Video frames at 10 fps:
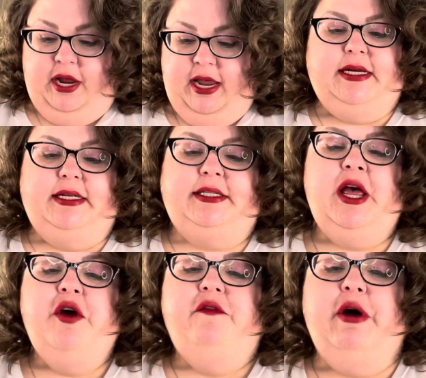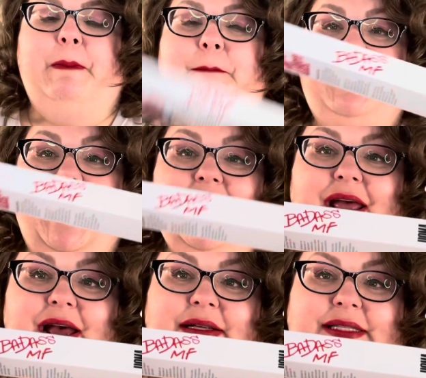It is from
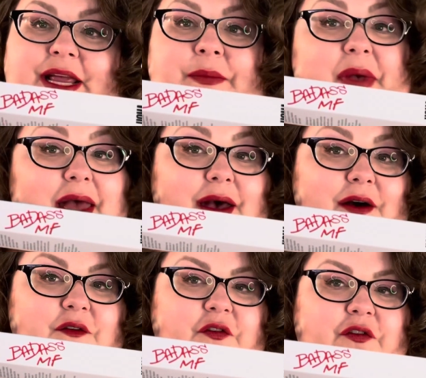Badass MF.